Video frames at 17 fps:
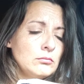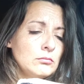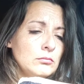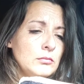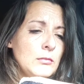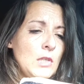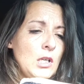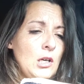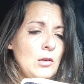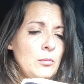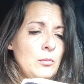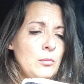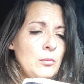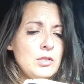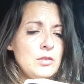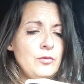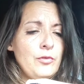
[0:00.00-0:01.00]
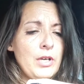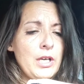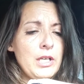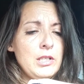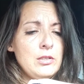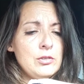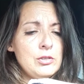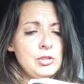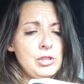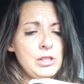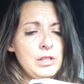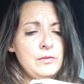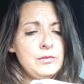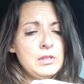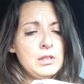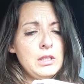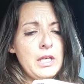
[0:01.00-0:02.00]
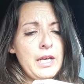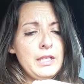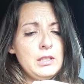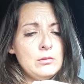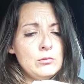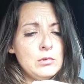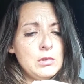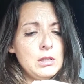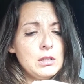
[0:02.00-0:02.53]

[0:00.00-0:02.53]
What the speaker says: Help us to find our chief delight in work,